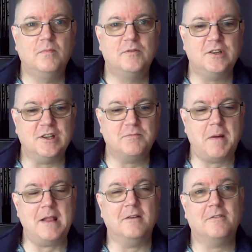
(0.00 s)

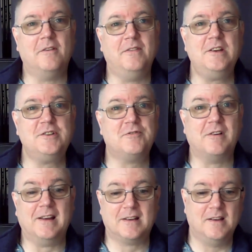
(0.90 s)
sixpenneth on this
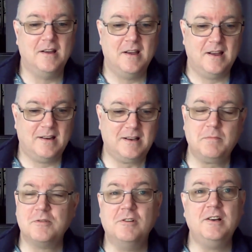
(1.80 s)
track.
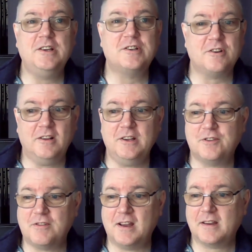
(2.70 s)
Absolutely solid
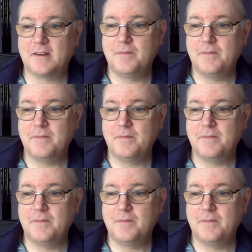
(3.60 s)
track.